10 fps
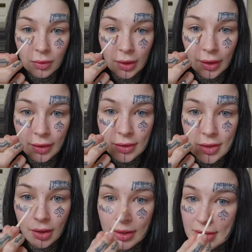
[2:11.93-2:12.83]
Okay,
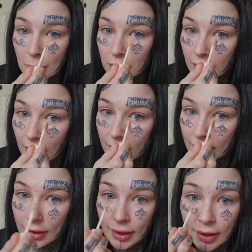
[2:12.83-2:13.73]
tiny dab of that
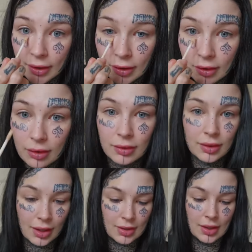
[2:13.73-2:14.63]
in there.
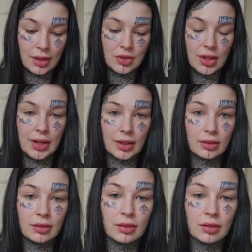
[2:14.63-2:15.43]
That is literally it.